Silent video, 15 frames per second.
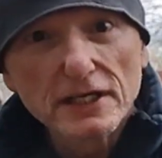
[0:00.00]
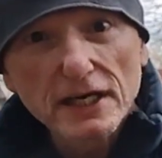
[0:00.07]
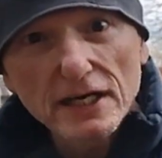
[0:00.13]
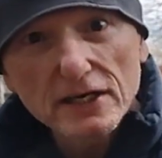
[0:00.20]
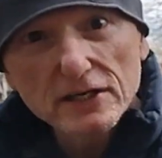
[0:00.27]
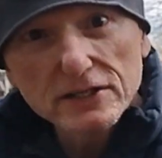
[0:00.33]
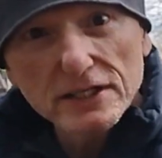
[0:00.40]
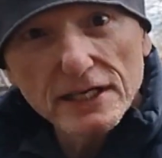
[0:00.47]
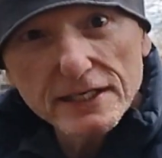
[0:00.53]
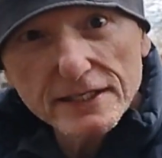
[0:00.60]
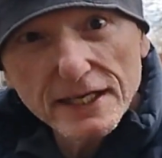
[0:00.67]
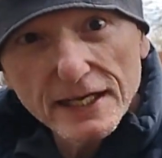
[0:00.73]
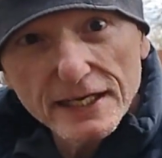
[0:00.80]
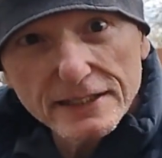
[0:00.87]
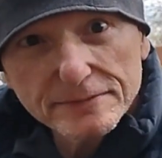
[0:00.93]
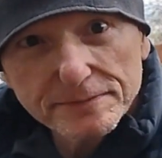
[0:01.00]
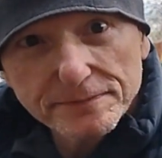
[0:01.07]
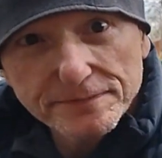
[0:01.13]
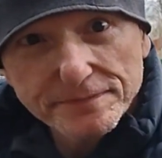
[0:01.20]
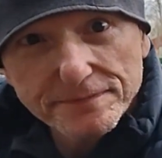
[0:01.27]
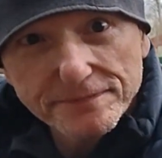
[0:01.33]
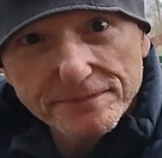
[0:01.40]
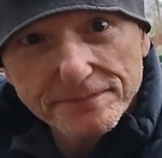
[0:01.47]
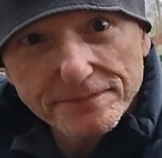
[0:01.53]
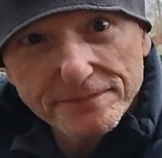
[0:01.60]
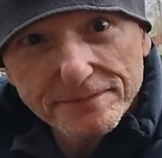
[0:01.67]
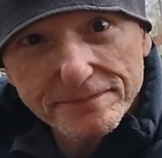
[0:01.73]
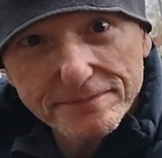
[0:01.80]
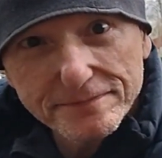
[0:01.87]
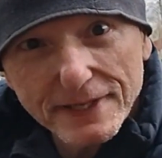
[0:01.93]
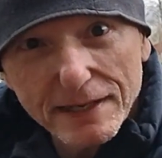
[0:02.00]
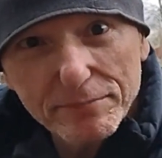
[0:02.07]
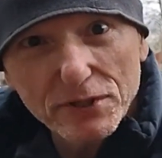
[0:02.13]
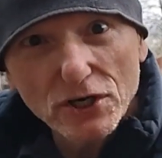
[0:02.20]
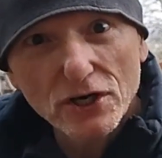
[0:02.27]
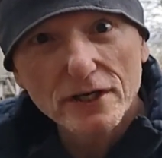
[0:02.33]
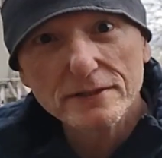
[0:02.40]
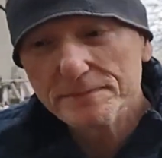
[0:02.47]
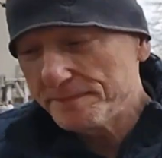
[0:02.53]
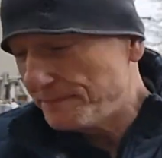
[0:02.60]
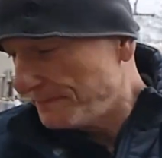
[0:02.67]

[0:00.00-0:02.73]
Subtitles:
That looks like that. ApiGuard.